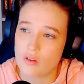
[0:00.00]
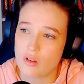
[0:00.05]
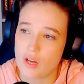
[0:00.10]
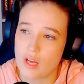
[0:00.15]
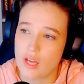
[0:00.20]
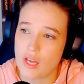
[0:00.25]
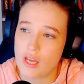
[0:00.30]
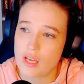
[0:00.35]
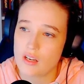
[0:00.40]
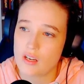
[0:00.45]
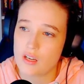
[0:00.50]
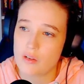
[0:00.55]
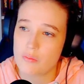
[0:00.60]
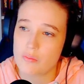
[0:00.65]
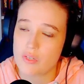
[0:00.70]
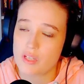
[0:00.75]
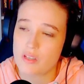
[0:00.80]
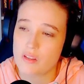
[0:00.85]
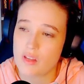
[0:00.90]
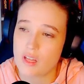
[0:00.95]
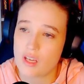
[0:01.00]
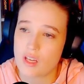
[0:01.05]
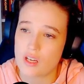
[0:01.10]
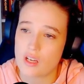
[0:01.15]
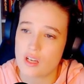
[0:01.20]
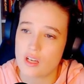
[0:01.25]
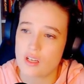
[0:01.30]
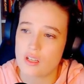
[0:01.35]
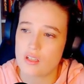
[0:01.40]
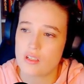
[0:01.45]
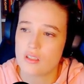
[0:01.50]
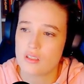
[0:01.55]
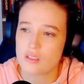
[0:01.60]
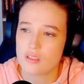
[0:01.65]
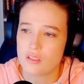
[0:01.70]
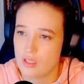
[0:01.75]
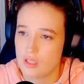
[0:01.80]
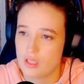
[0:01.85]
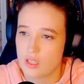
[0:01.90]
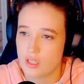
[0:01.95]
I hate how big they are.
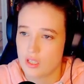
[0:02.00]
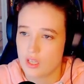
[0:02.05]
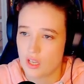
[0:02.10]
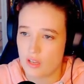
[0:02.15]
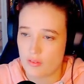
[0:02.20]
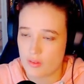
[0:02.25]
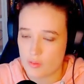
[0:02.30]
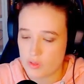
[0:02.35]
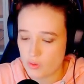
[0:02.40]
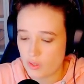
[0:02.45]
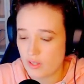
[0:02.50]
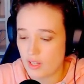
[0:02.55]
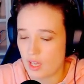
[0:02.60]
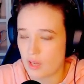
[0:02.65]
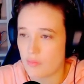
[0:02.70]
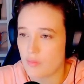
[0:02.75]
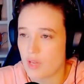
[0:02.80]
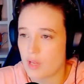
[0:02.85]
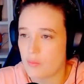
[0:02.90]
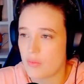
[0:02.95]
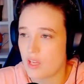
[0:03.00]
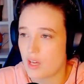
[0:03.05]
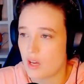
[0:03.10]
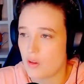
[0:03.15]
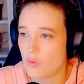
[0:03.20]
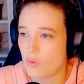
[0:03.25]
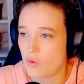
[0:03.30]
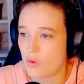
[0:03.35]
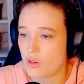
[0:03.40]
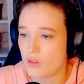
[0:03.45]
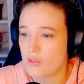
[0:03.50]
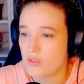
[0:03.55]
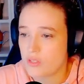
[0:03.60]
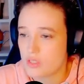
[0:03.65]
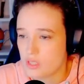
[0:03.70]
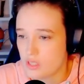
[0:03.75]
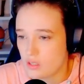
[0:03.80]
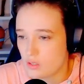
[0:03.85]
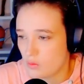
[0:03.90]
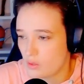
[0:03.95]
If I'm doing that, maybe I
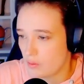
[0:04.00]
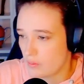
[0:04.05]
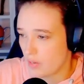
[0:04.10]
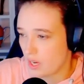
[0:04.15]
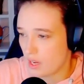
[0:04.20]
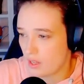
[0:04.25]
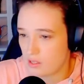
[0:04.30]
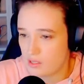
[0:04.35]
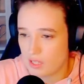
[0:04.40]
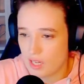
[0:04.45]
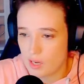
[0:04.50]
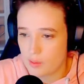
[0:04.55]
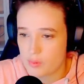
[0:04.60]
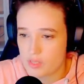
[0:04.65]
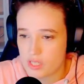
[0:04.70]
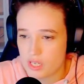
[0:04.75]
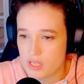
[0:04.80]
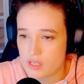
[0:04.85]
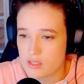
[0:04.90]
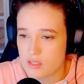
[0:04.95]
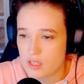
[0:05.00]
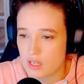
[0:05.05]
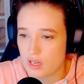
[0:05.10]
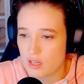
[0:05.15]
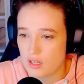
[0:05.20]
want with my other lampshades that I